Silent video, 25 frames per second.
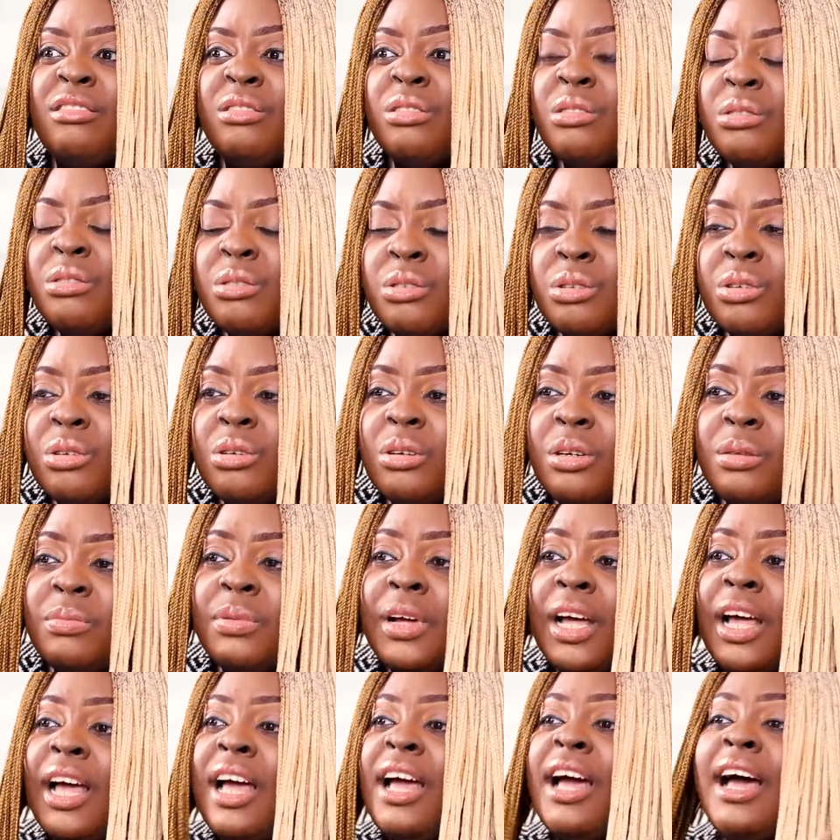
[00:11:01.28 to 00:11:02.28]
on
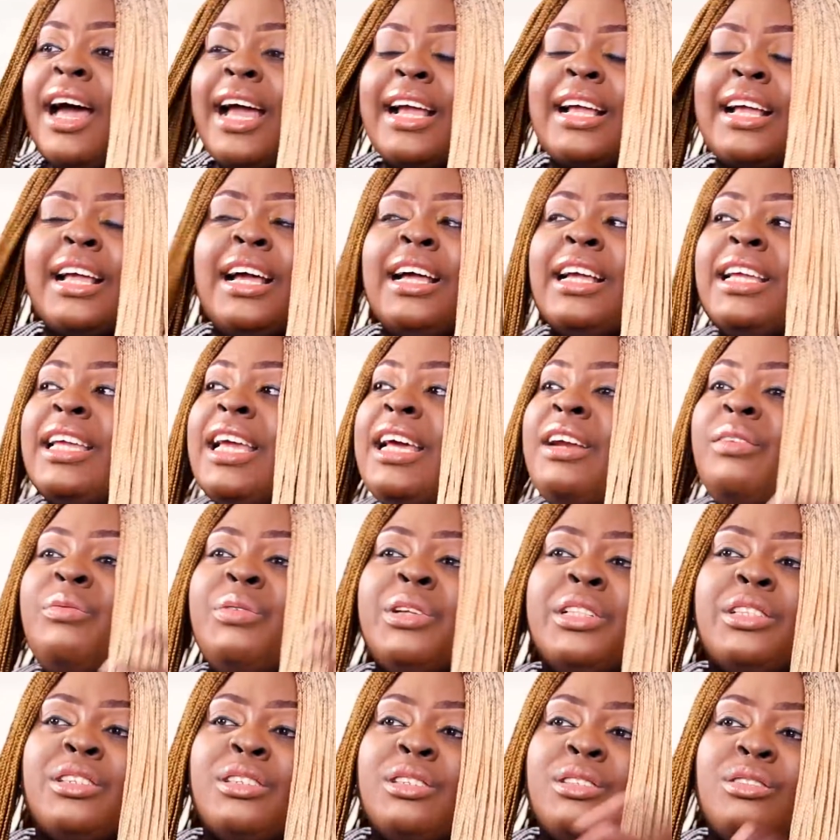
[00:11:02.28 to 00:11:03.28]
YouTube, I can't get
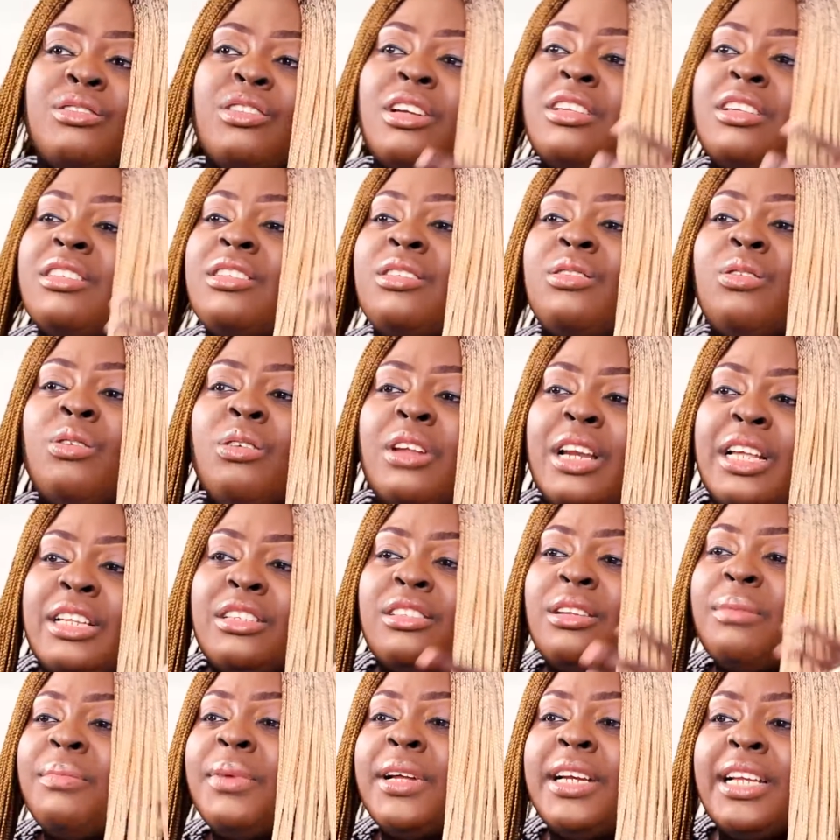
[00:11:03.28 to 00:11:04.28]
with just
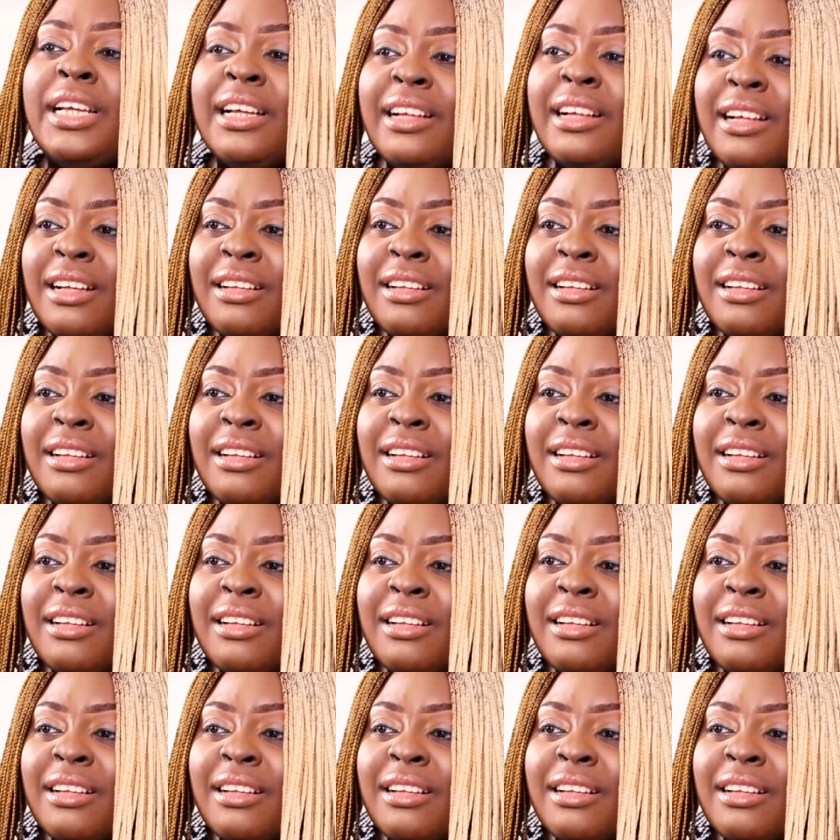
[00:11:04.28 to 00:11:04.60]
Googling somebody